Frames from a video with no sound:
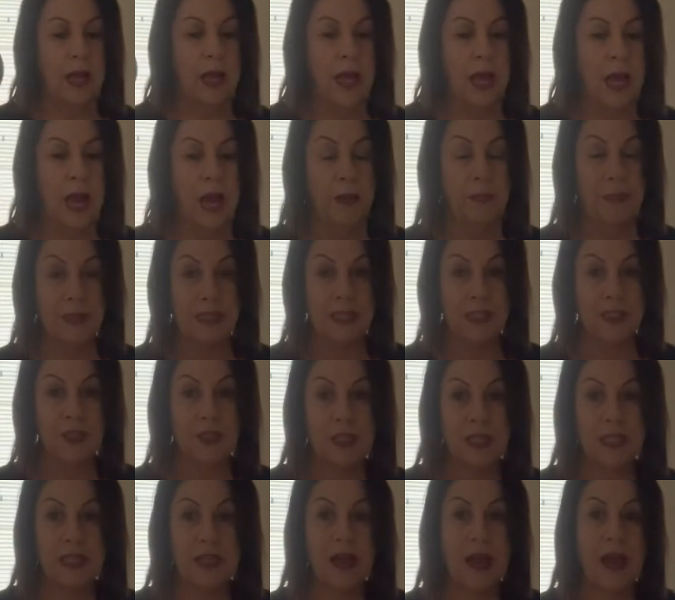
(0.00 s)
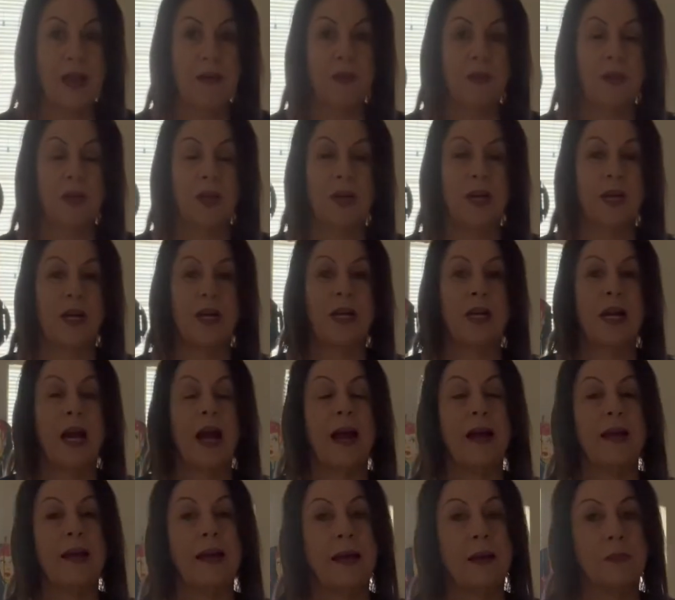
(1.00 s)
I've been using it at work.
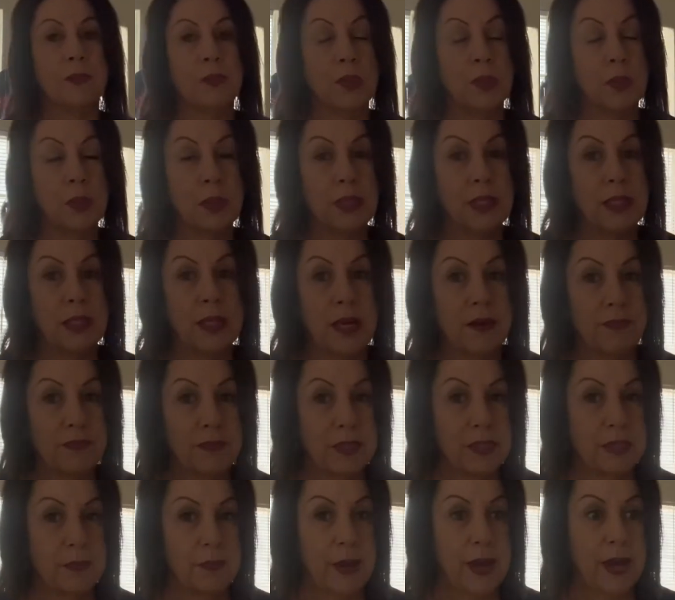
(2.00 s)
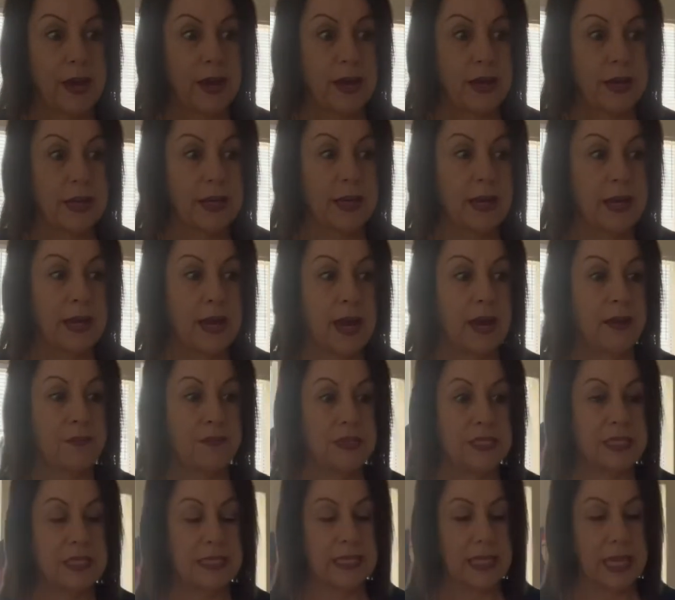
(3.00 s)
I absolutely love this bag. I have
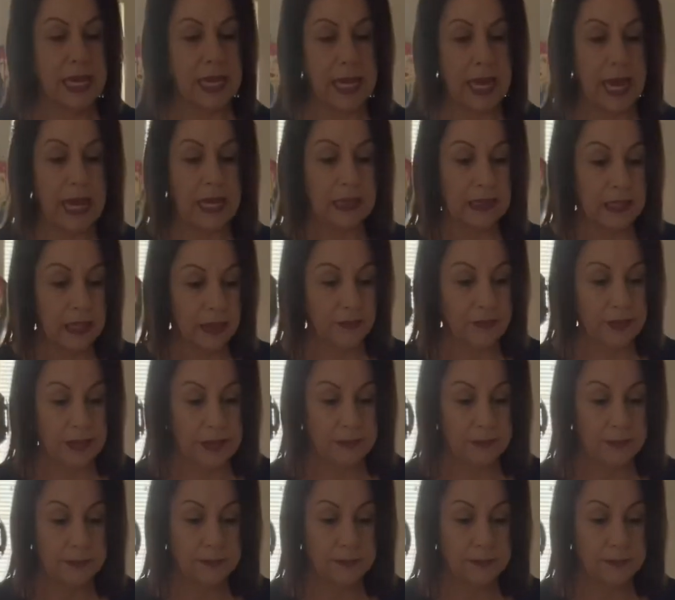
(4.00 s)
to say, I love it.